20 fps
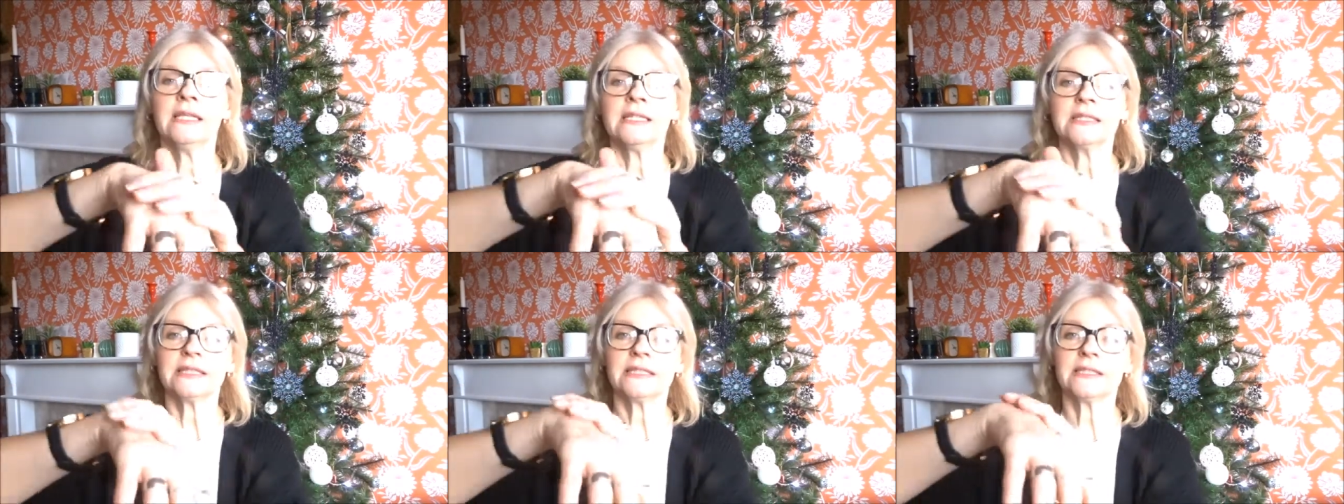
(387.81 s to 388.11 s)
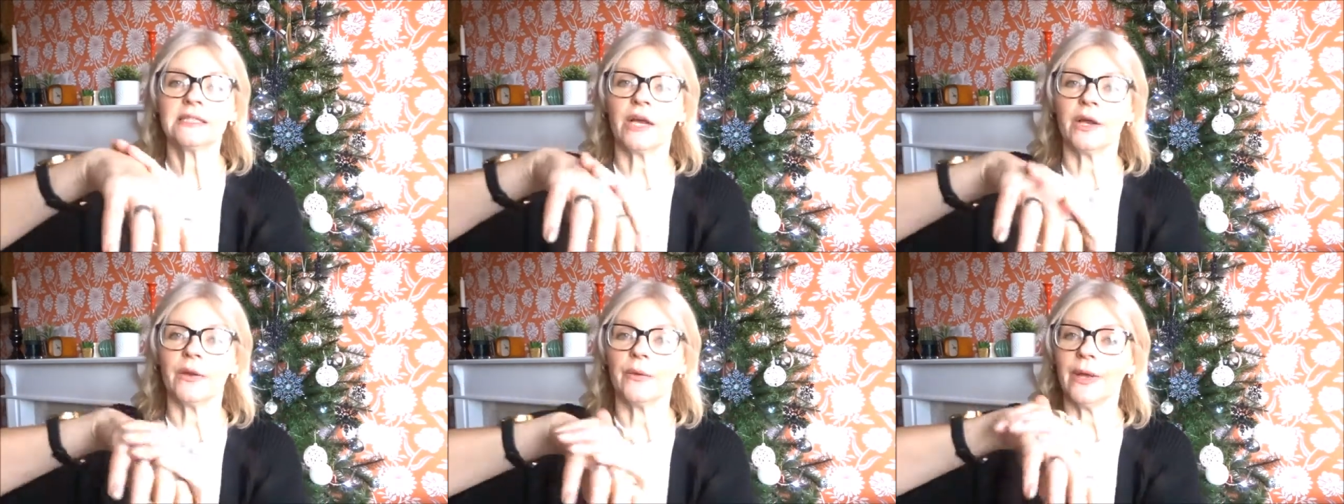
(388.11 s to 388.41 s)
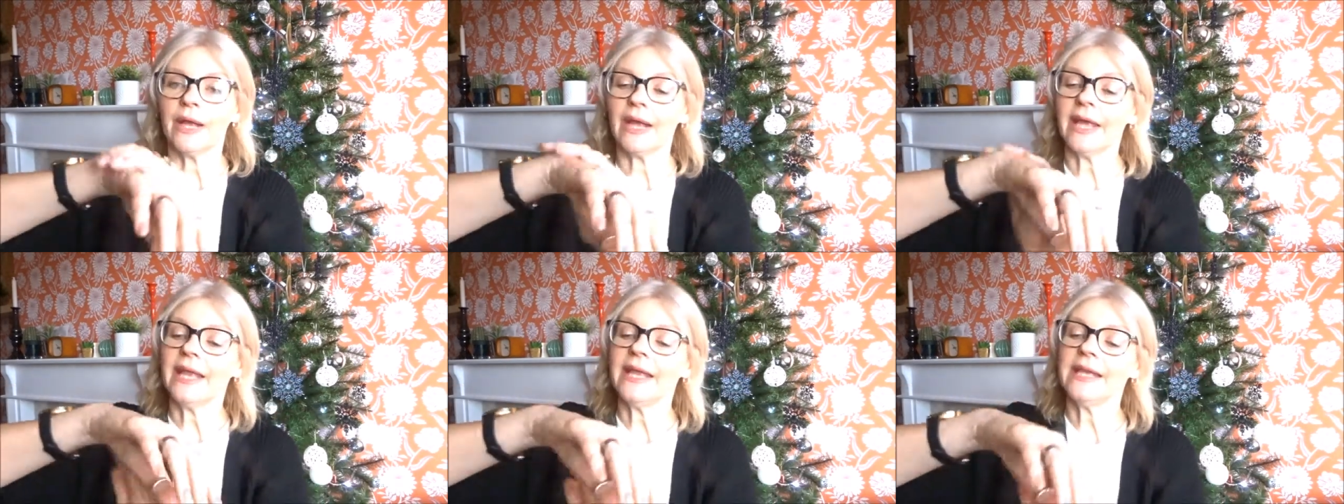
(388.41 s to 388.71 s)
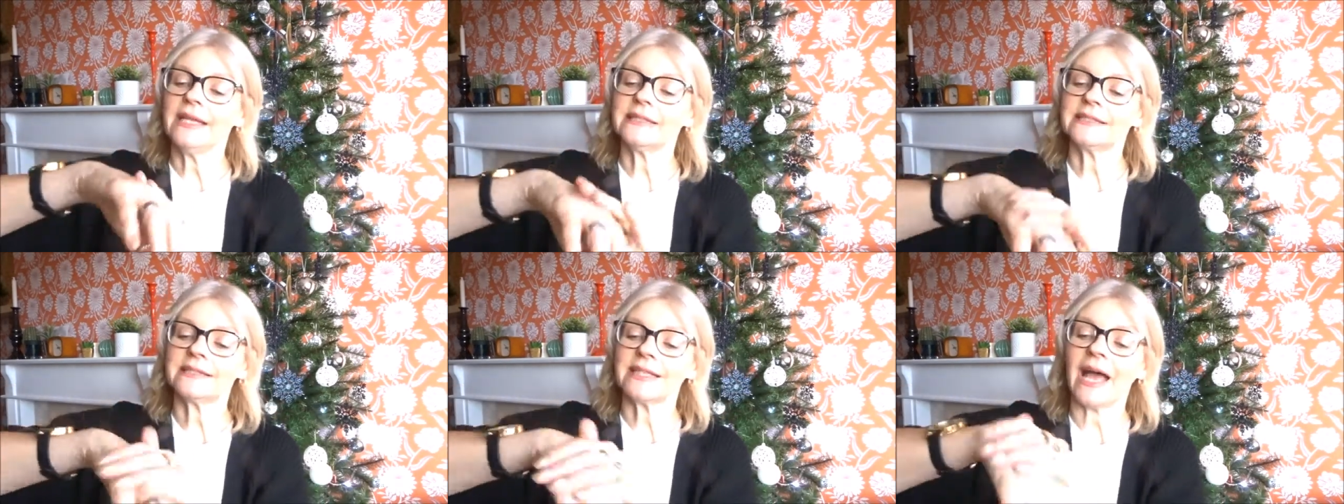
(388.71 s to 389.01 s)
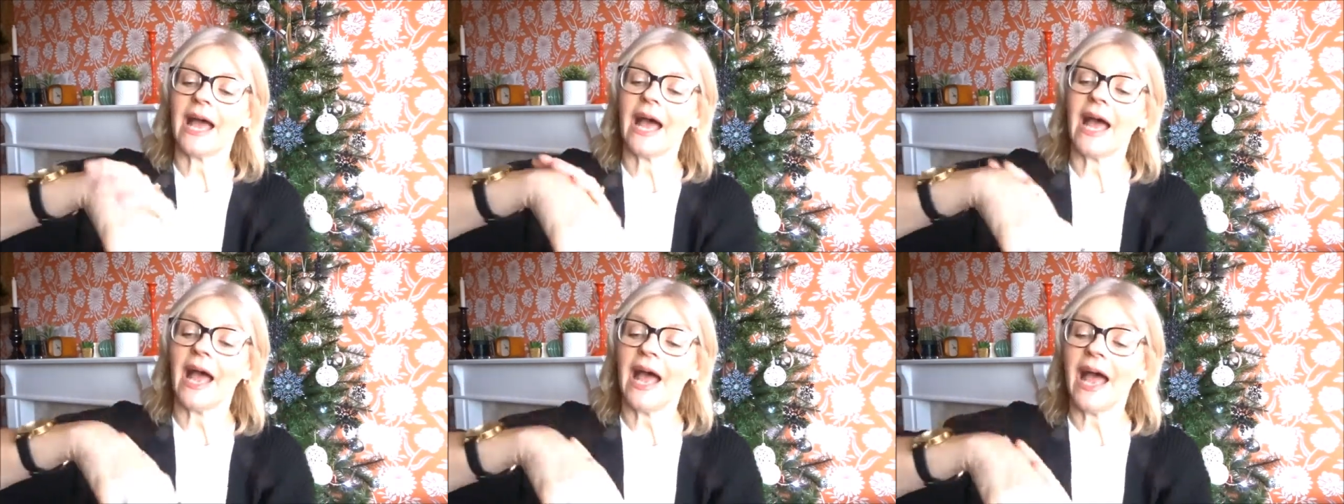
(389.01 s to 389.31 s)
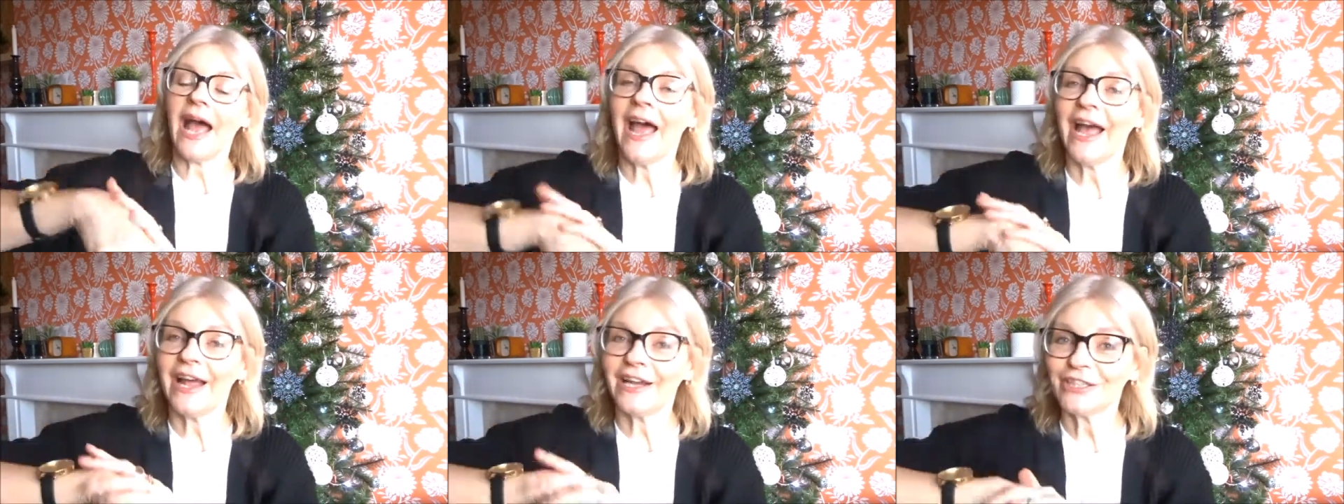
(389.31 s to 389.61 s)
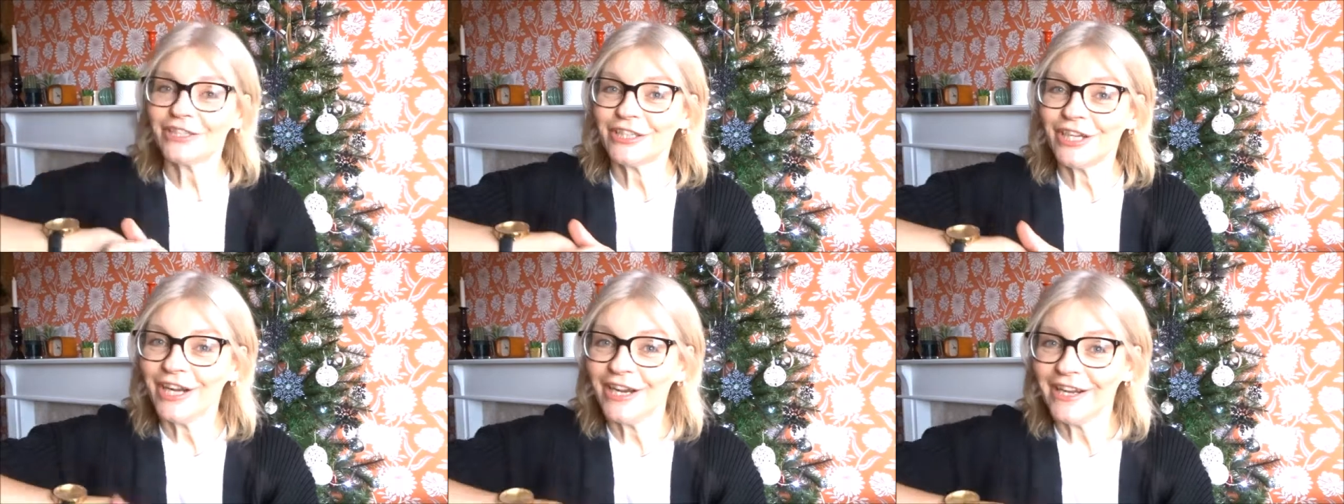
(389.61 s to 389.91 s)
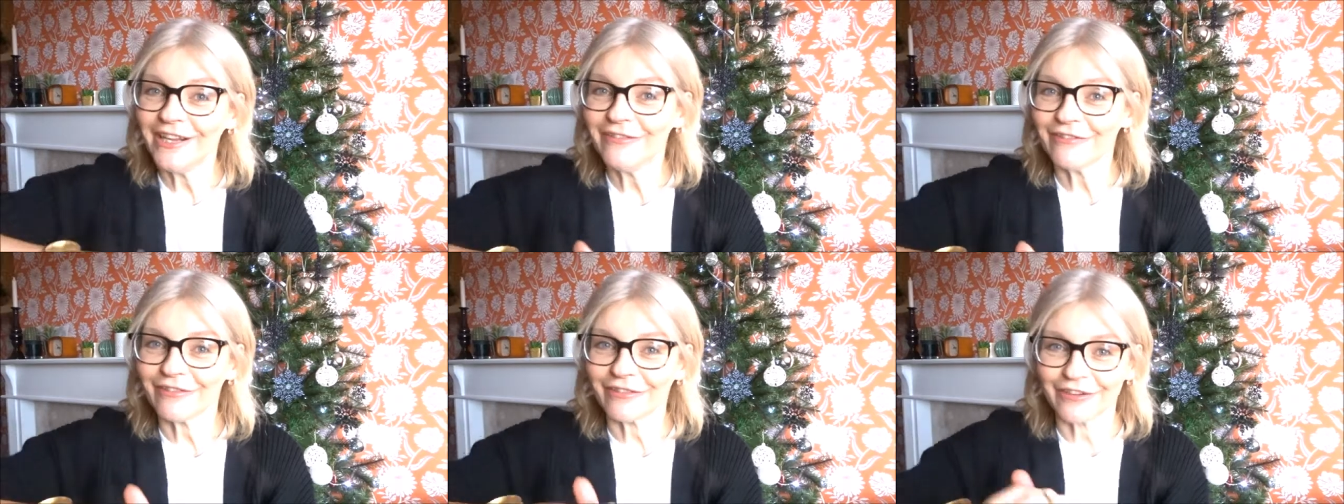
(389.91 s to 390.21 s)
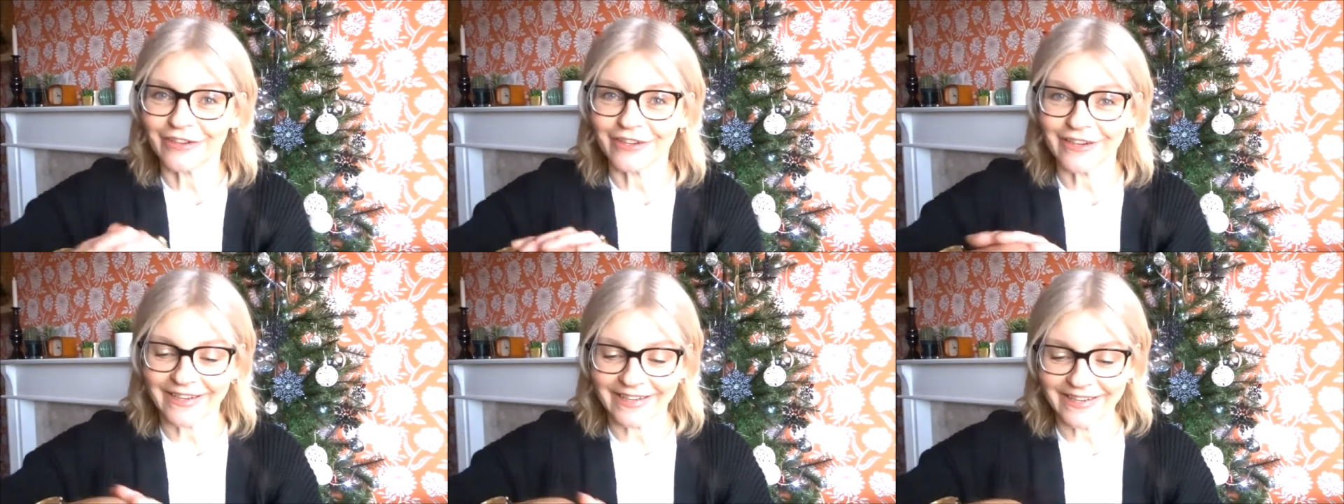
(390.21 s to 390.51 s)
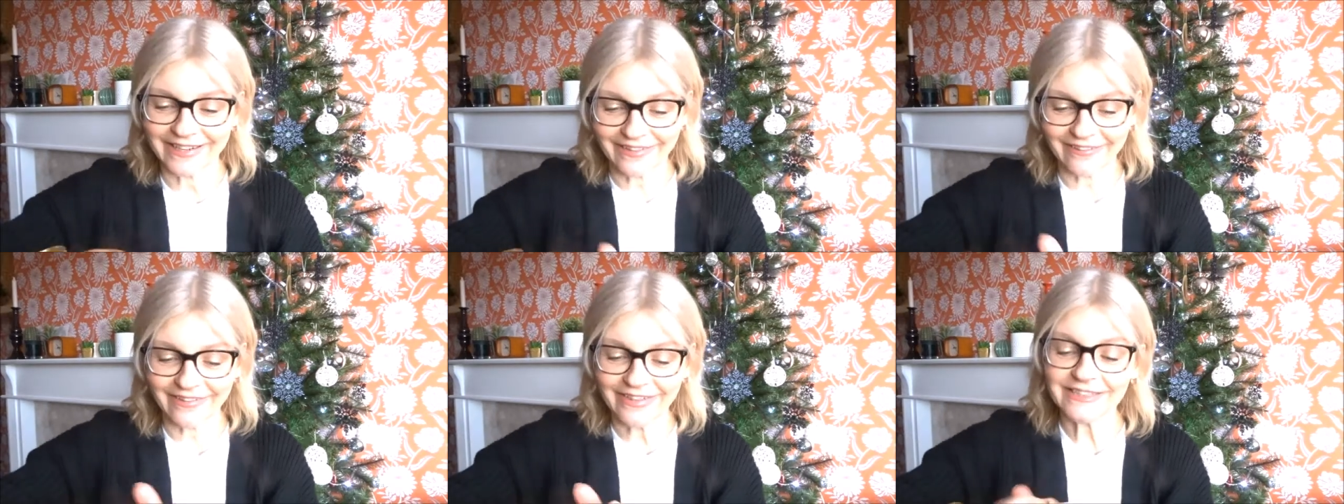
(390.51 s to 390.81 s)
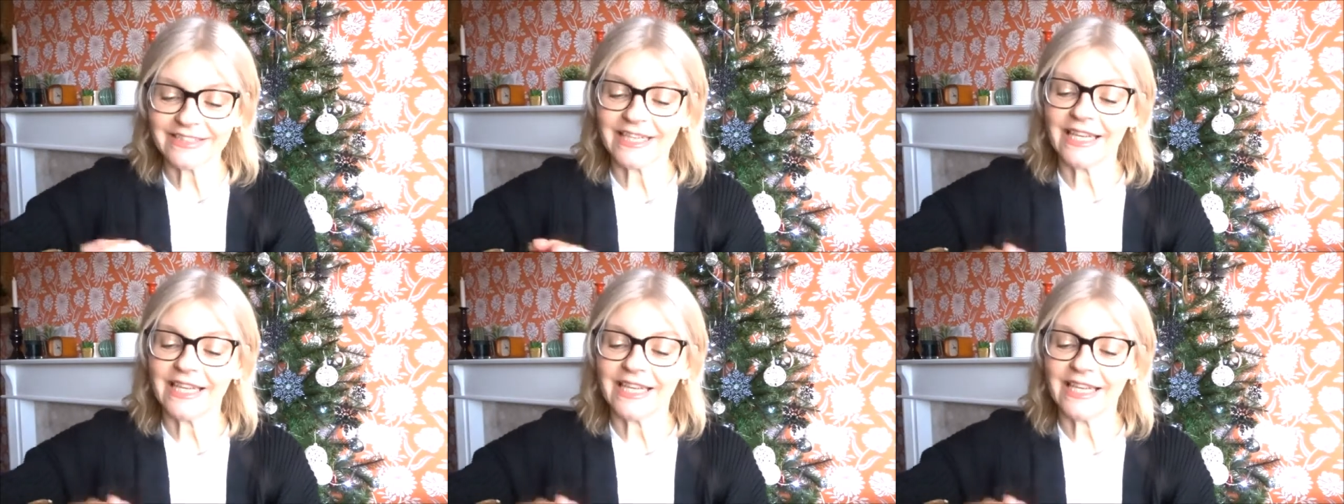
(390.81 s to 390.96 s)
So it's actually really nice.